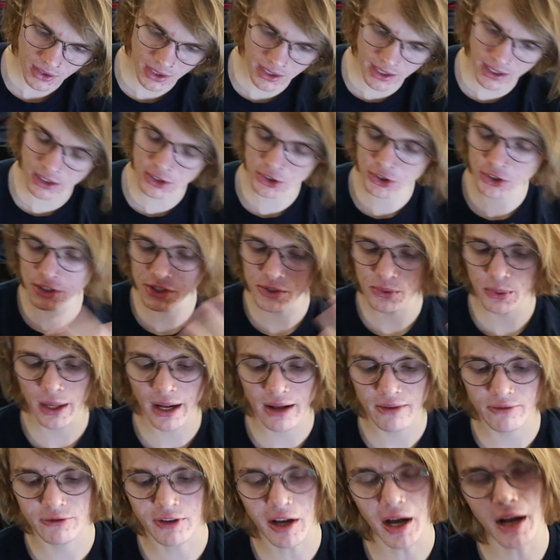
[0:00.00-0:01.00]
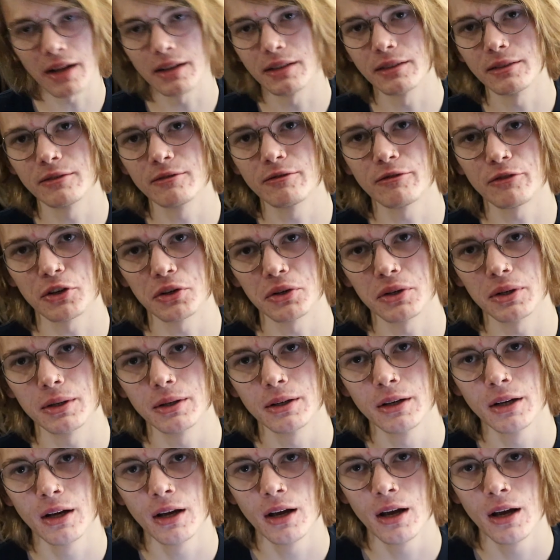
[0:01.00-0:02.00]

And I'll show you what I've gotten for,